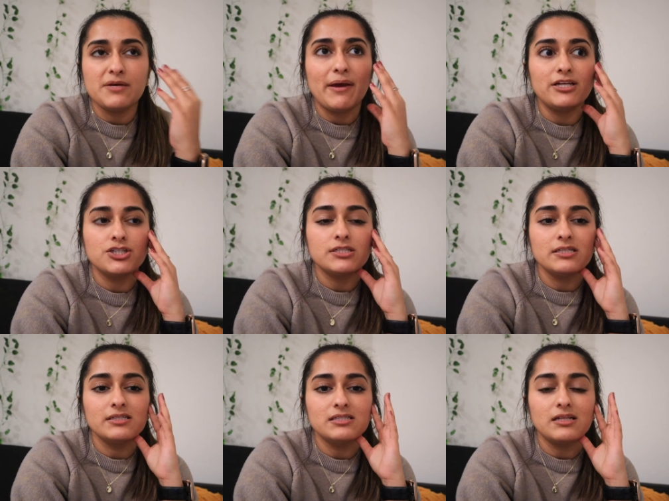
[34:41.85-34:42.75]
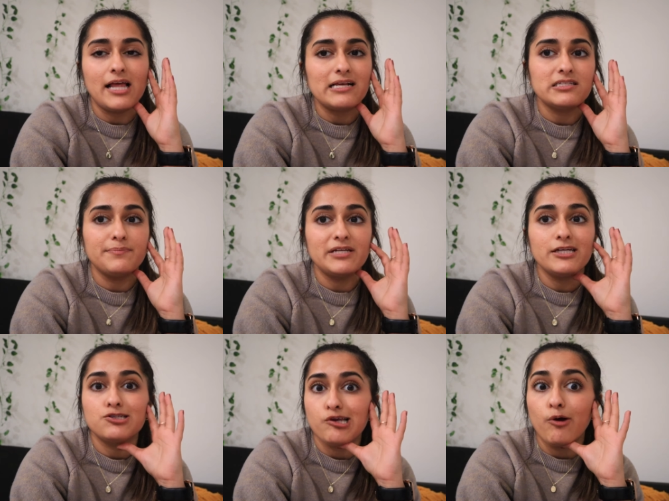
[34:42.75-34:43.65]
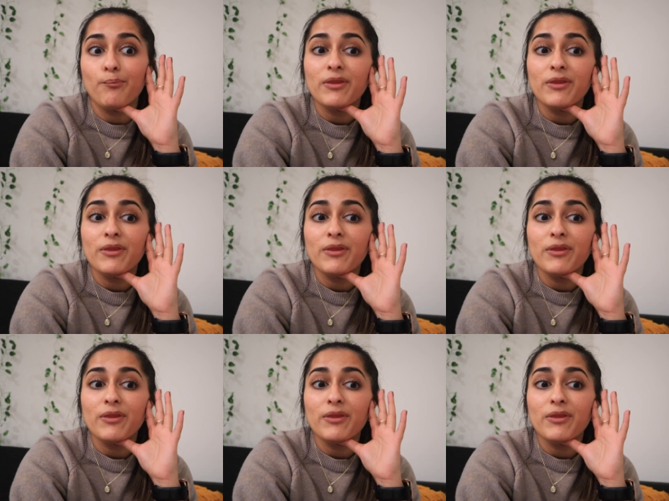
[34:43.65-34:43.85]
pages since the last update. So